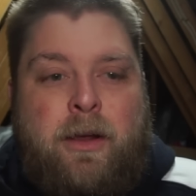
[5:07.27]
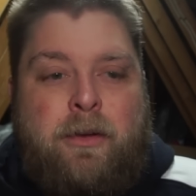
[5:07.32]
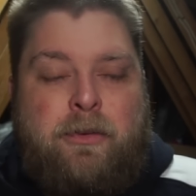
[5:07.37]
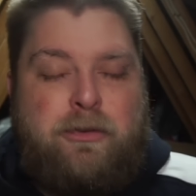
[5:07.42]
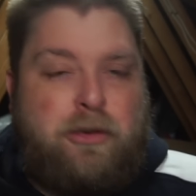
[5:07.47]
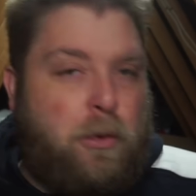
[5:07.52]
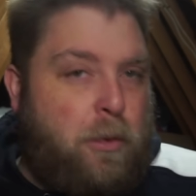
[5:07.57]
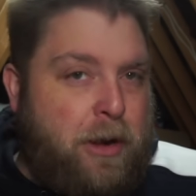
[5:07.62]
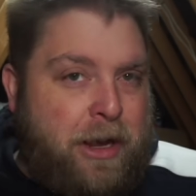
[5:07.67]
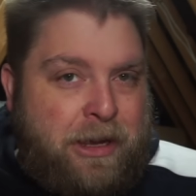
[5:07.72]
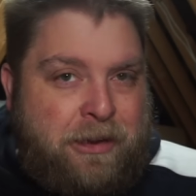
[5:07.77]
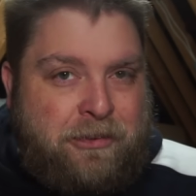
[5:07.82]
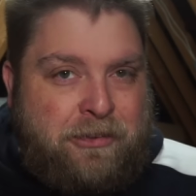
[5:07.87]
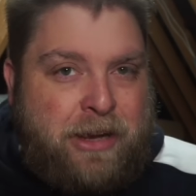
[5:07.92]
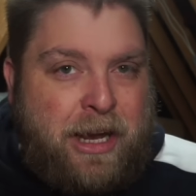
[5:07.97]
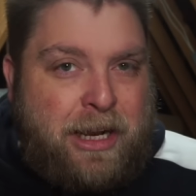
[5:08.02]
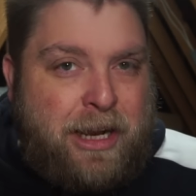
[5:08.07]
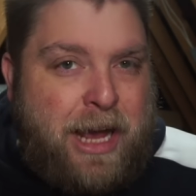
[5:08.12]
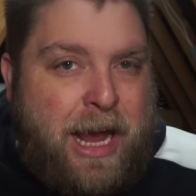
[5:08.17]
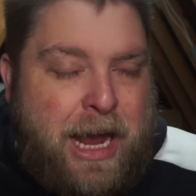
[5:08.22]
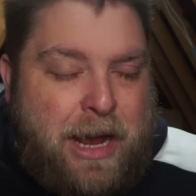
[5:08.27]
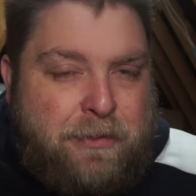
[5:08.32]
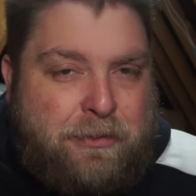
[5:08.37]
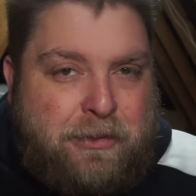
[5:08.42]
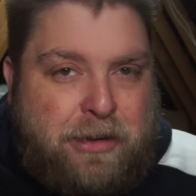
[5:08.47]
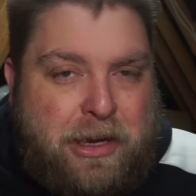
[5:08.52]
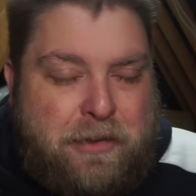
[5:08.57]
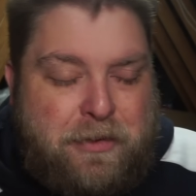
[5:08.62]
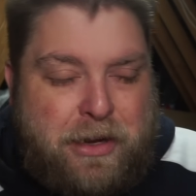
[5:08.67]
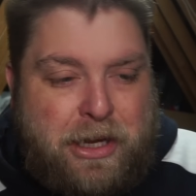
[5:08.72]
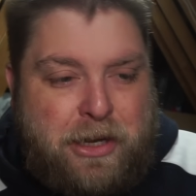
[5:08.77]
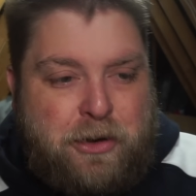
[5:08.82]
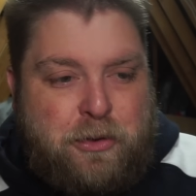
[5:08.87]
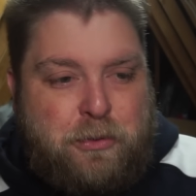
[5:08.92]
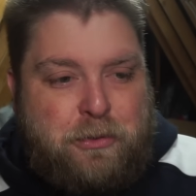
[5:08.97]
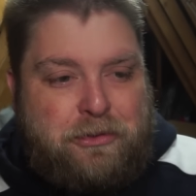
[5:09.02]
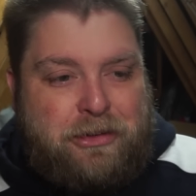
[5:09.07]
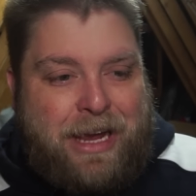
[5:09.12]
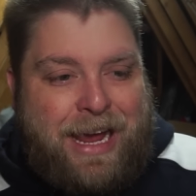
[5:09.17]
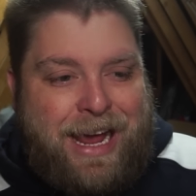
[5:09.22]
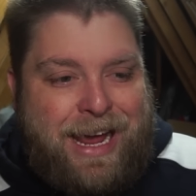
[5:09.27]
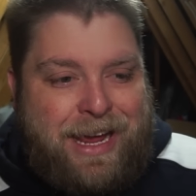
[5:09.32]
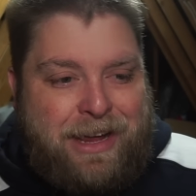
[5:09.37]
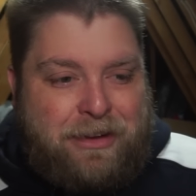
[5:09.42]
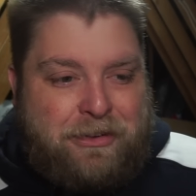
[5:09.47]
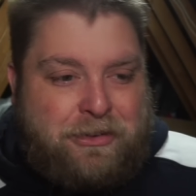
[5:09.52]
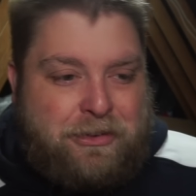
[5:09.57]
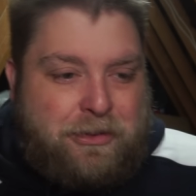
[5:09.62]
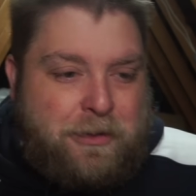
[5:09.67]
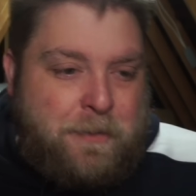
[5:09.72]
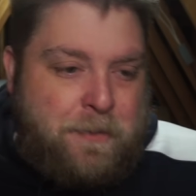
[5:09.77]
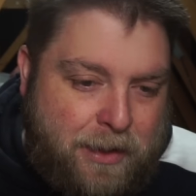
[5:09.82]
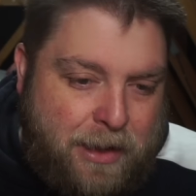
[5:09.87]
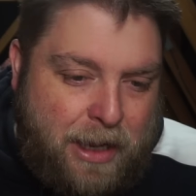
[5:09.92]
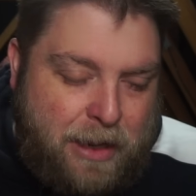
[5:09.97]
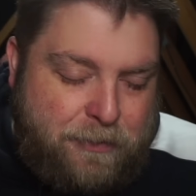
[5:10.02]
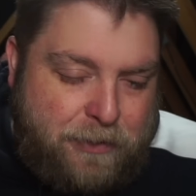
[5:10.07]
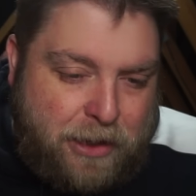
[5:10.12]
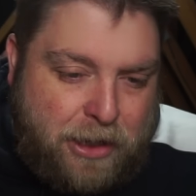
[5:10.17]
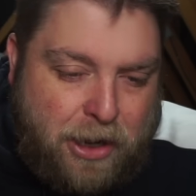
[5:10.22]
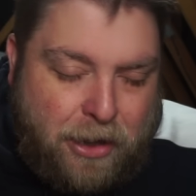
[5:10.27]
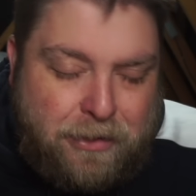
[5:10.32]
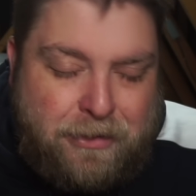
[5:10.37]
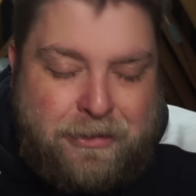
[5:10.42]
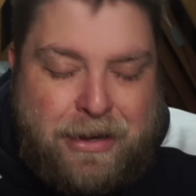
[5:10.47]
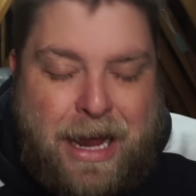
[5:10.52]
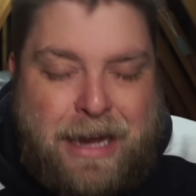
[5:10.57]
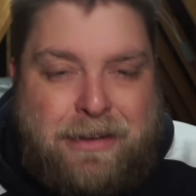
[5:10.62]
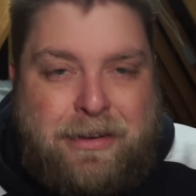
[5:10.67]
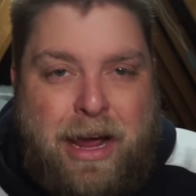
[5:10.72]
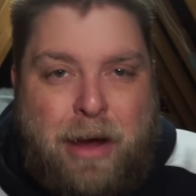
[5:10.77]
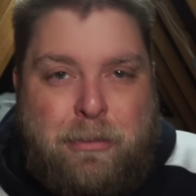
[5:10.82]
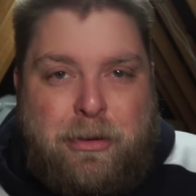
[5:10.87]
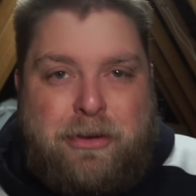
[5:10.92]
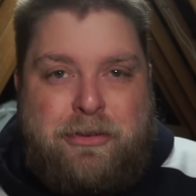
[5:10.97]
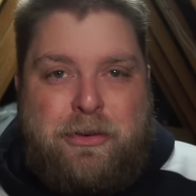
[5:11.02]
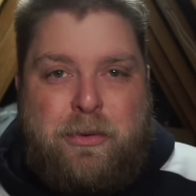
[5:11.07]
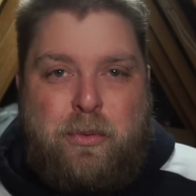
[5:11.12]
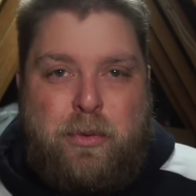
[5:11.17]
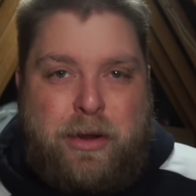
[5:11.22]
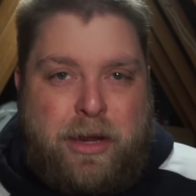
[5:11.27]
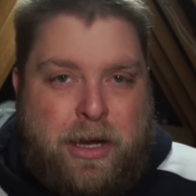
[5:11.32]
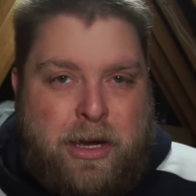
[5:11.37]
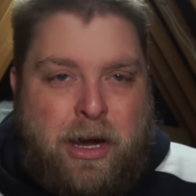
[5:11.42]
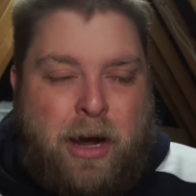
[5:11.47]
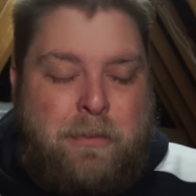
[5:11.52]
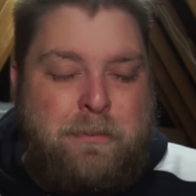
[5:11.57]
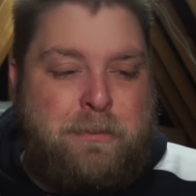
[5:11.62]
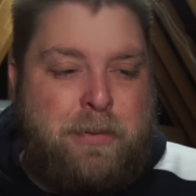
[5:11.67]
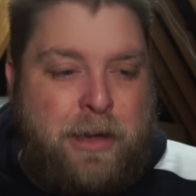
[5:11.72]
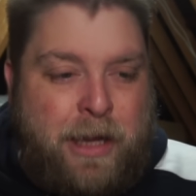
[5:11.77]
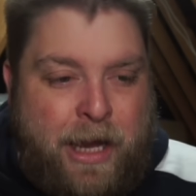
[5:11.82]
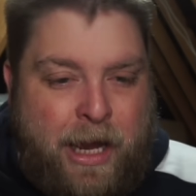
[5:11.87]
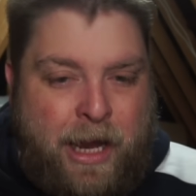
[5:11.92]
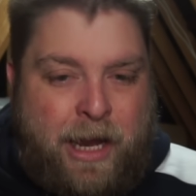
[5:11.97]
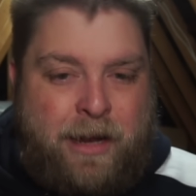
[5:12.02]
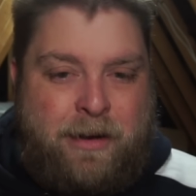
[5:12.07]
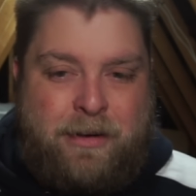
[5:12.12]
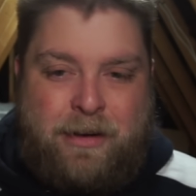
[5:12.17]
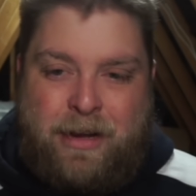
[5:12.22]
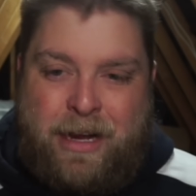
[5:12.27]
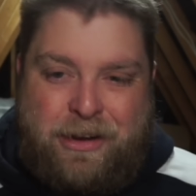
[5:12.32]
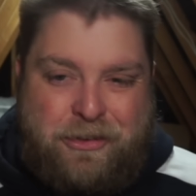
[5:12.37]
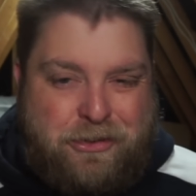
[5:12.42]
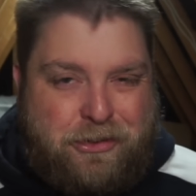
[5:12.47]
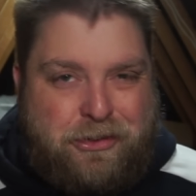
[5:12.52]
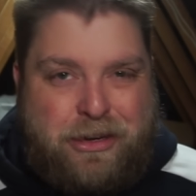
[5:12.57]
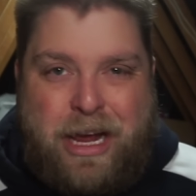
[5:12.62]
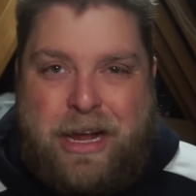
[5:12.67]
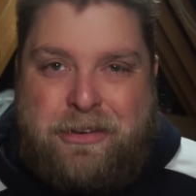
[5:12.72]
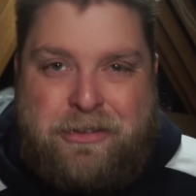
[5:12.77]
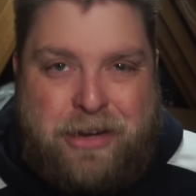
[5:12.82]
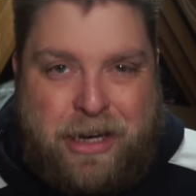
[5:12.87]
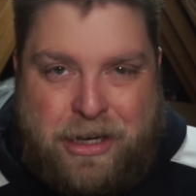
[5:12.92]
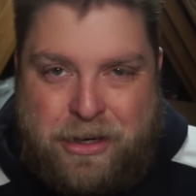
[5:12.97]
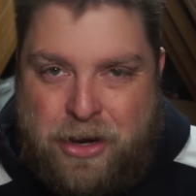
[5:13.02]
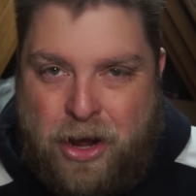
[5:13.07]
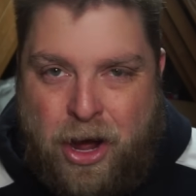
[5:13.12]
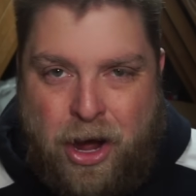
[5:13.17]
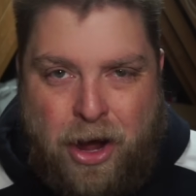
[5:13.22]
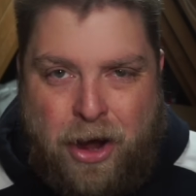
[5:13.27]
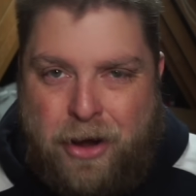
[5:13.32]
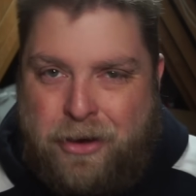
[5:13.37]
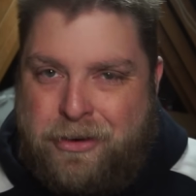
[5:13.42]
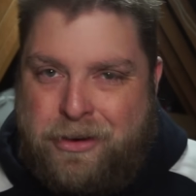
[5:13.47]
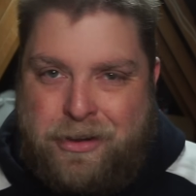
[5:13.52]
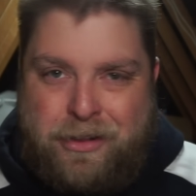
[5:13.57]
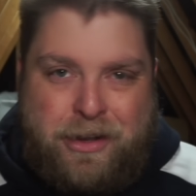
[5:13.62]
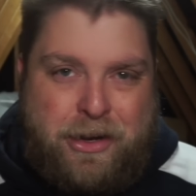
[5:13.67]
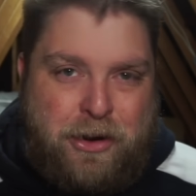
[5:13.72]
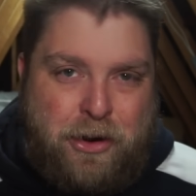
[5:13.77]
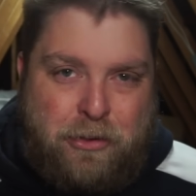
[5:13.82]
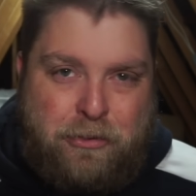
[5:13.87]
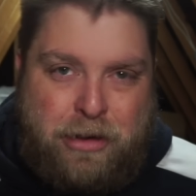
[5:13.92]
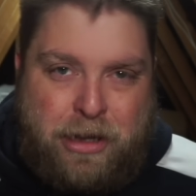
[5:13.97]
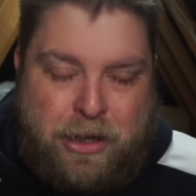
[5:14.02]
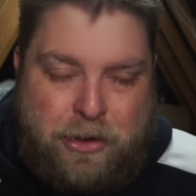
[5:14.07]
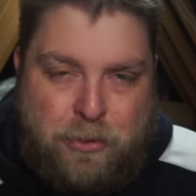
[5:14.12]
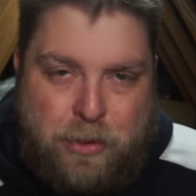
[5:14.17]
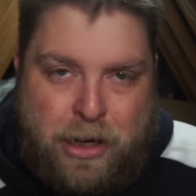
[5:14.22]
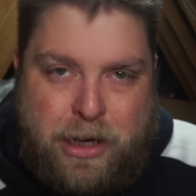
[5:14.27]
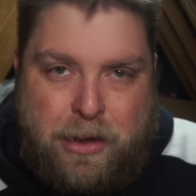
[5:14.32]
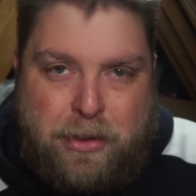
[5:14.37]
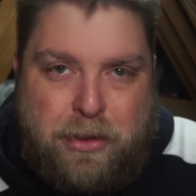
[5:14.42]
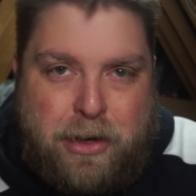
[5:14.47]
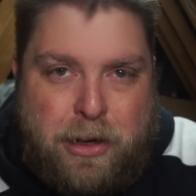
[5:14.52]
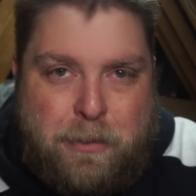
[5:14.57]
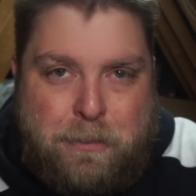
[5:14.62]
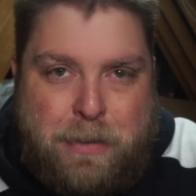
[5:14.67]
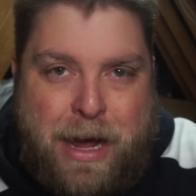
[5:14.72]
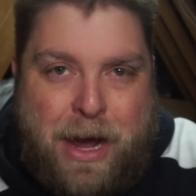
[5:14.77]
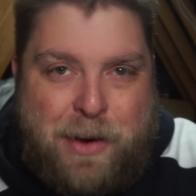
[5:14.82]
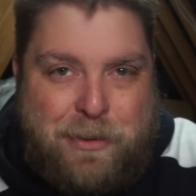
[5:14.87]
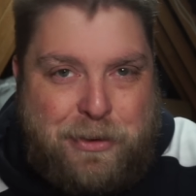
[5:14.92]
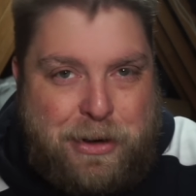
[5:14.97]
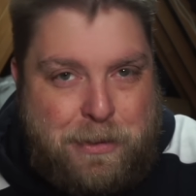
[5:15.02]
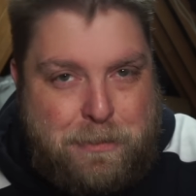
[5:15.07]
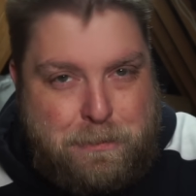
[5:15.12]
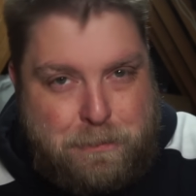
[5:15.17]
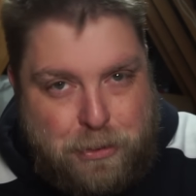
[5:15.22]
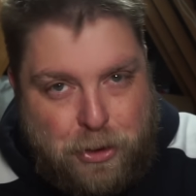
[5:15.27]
So what it's saying at AFTV News is, if you contact Amazon with a complaint, it just gets ignored and they don't really do anything about it.